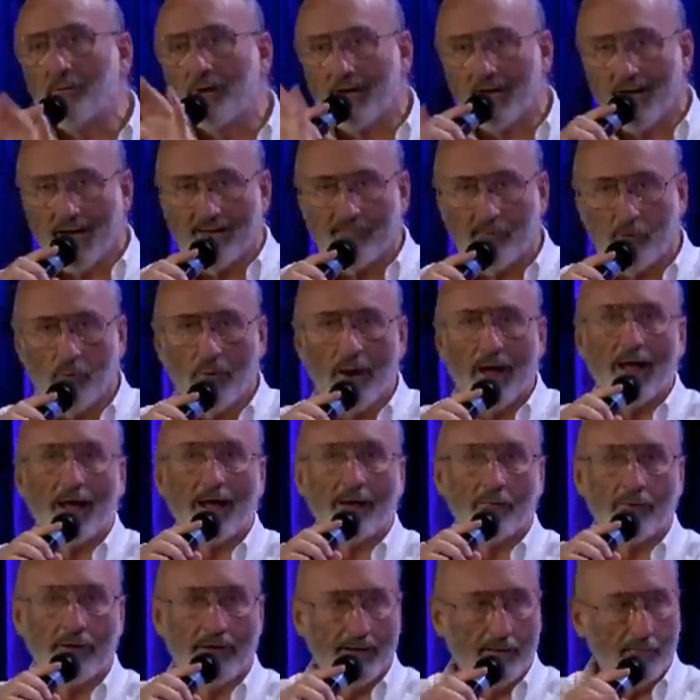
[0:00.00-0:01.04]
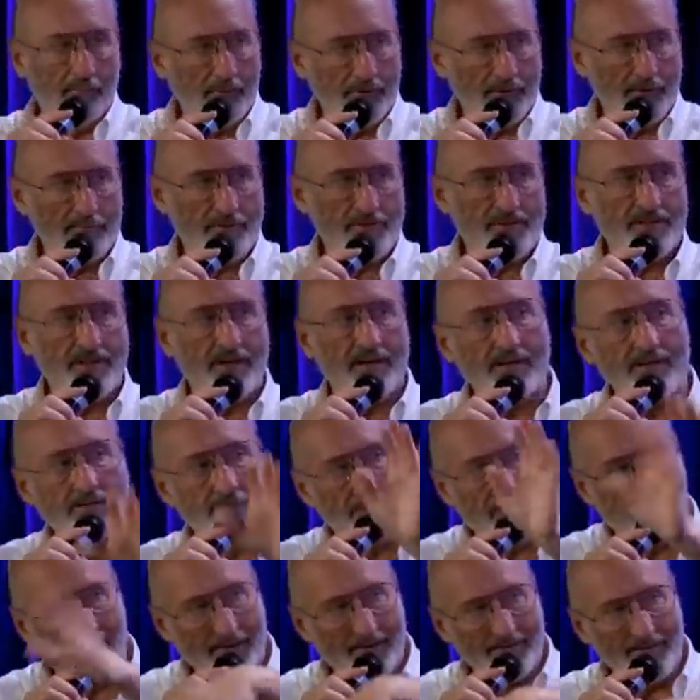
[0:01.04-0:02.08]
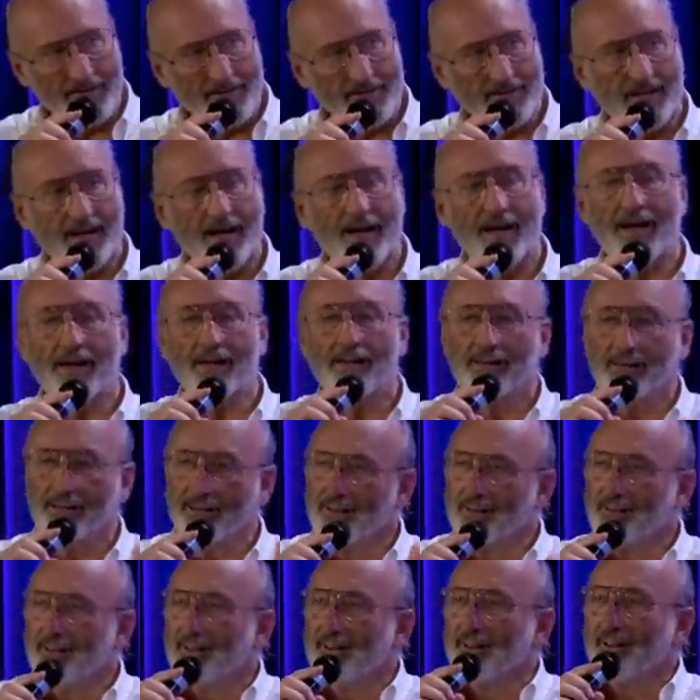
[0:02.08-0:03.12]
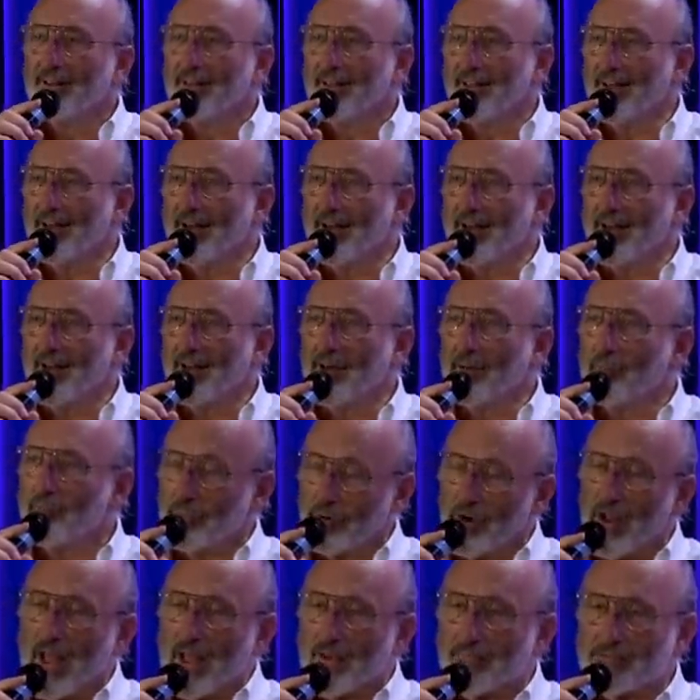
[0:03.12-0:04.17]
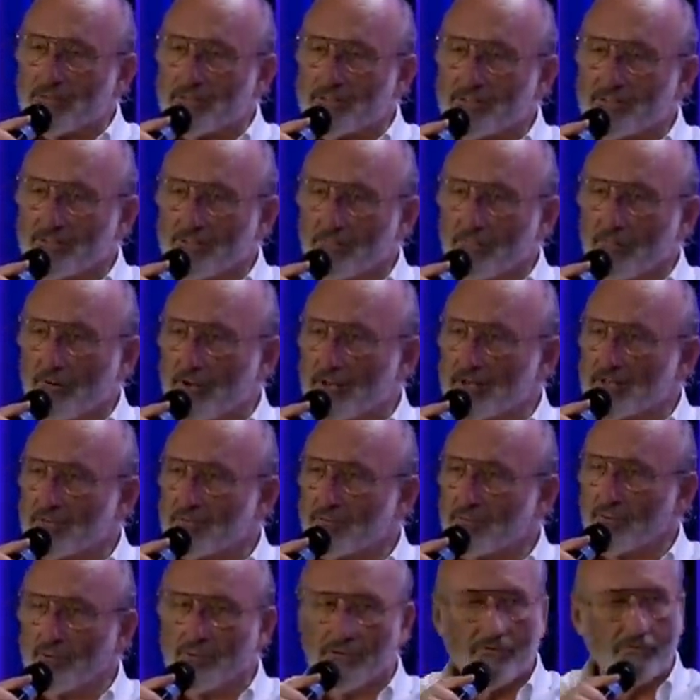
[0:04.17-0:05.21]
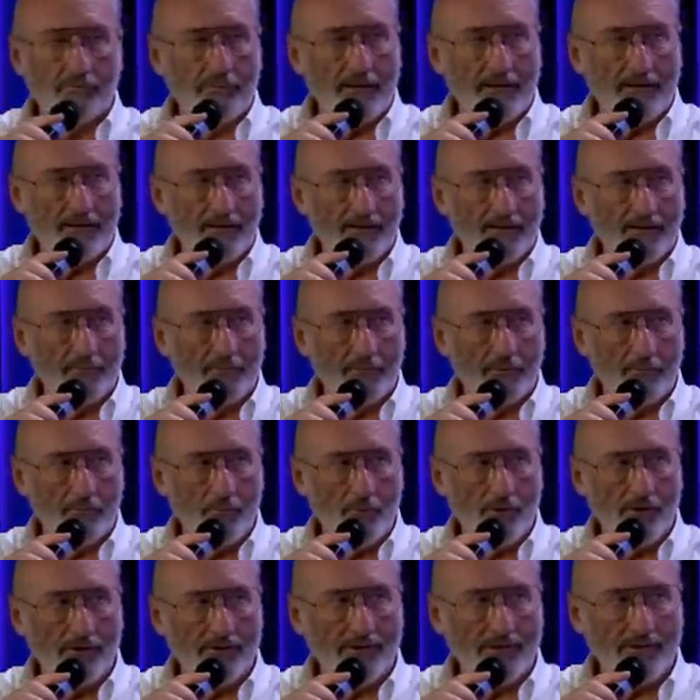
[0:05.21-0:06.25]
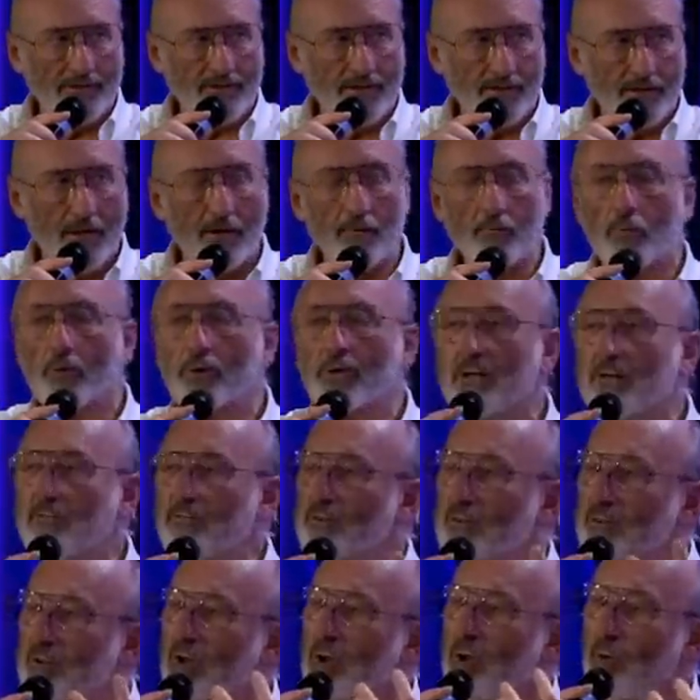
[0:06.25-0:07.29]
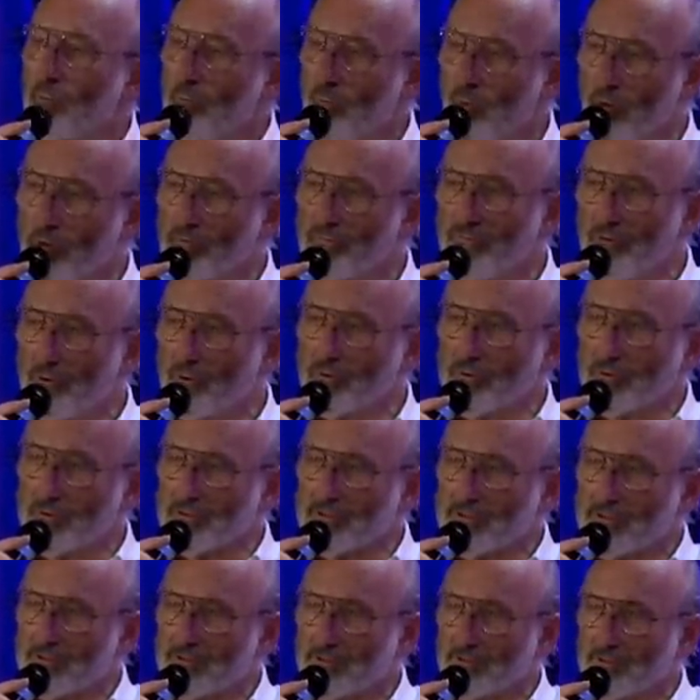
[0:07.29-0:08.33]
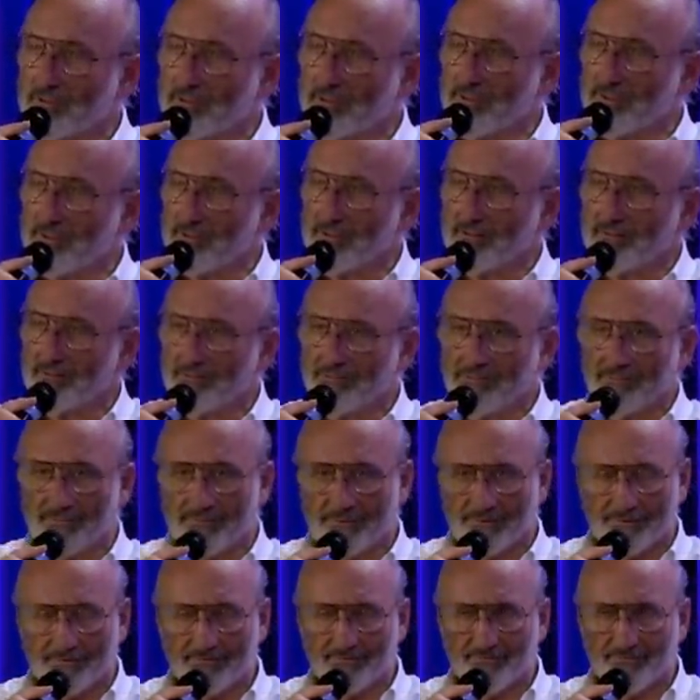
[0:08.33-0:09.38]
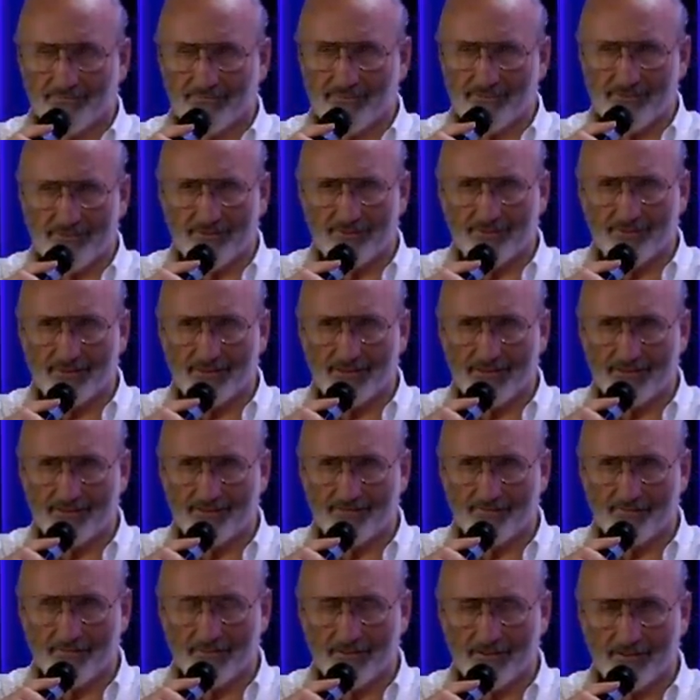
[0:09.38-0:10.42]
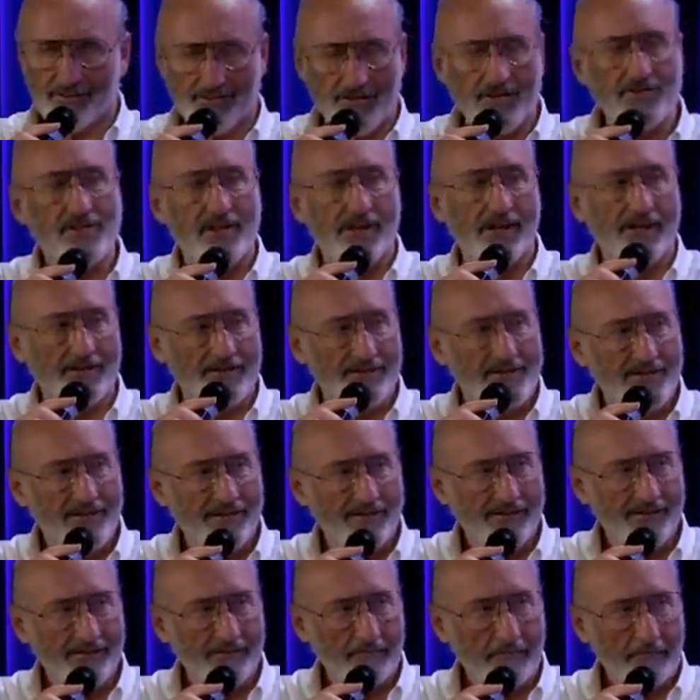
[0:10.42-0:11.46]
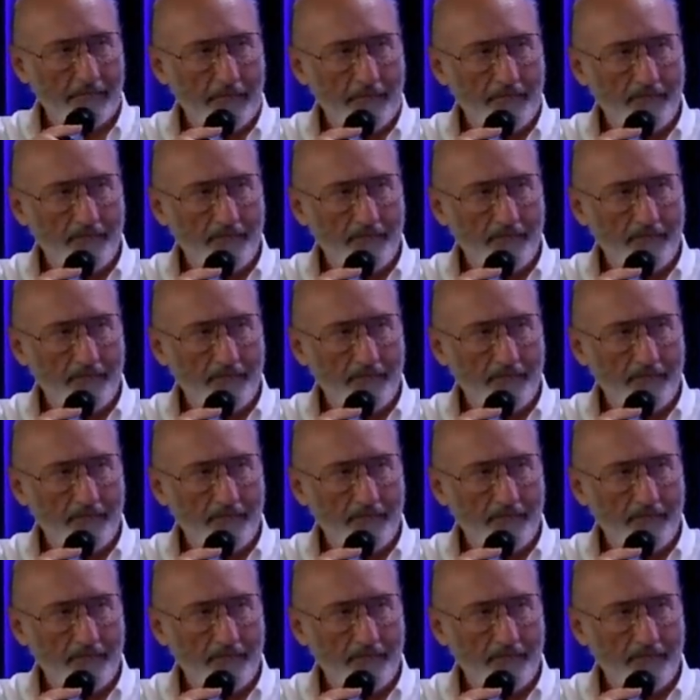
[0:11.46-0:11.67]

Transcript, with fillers: in. We got to have a rally. We got to put up a stage. We got to have this guy," uh, perhaps the press would have paid a little yeah. bit more attention and would have given more focus to the to, yeah. to the uh, dissonance. Yeah.